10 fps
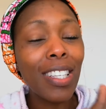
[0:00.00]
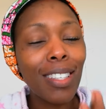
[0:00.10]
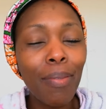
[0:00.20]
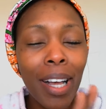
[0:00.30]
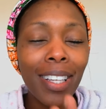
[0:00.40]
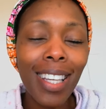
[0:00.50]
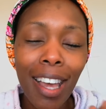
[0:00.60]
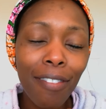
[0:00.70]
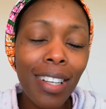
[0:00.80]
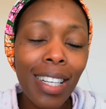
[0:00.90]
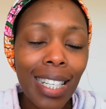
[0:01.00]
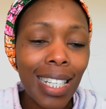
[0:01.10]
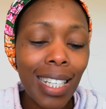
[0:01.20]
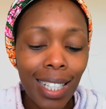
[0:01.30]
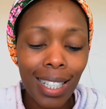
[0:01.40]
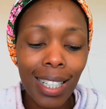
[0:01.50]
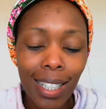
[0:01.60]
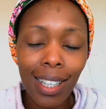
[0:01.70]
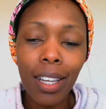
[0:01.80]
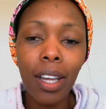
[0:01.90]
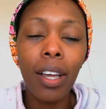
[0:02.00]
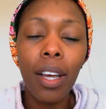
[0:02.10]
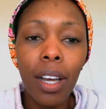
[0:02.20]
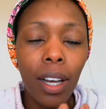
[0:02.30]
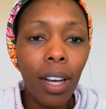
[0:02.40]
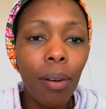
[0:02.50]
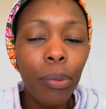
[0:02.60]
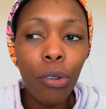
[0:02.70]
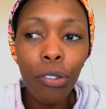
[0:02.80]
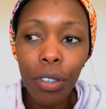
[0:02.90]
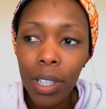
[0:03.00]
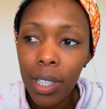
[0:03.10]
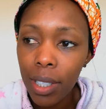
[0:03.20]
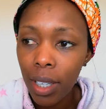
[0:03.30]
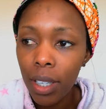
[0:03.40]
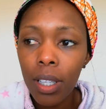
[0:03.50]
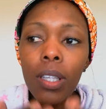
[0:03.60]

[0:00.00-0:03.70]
It smells heavenly. I'm all for it.